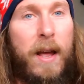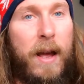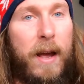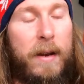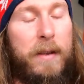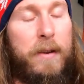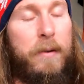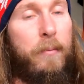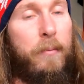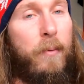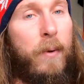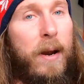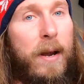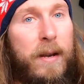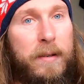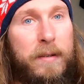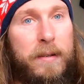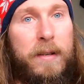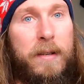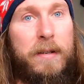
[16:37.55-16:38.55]
and he
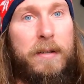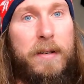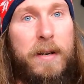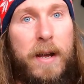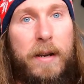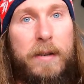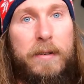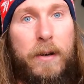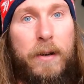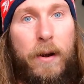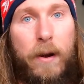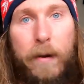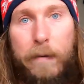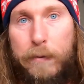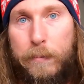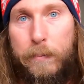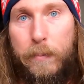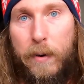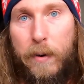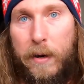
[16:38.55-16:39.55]
raised the snake's
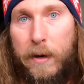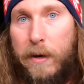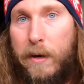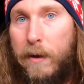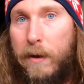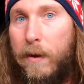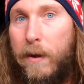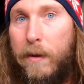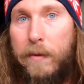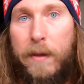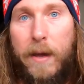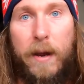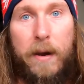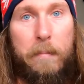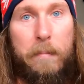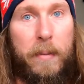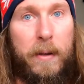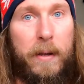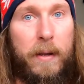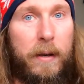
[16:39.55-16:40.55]
offspring, and he got that
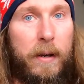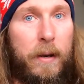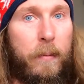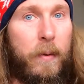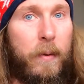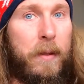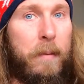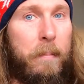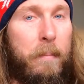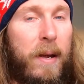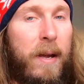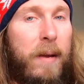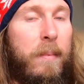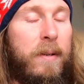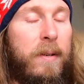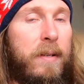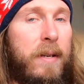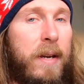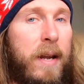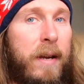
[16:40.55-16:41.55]
ability when the
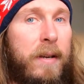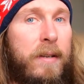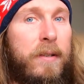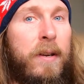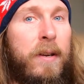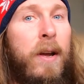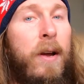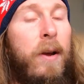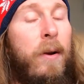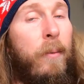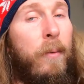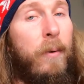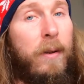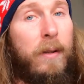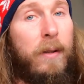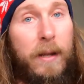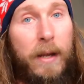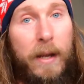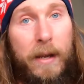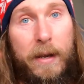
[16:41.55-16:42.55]
baby snakes were
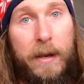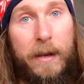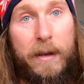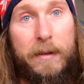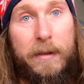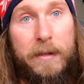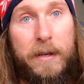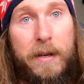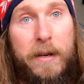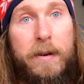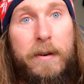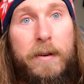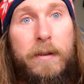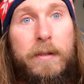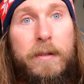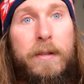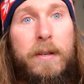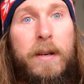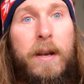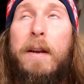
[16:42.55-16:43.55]
licking his ears.